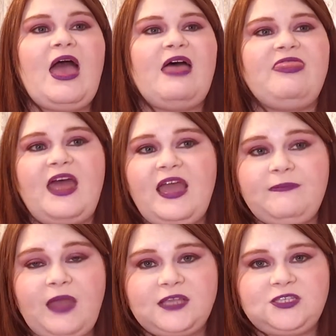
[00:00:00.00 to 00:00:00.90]
And then I
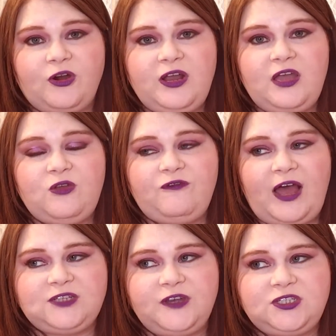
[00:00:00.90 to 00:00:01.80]
am not starting a new
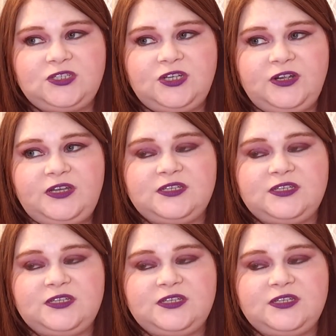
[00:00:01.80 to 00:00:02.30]
Flash Fiction series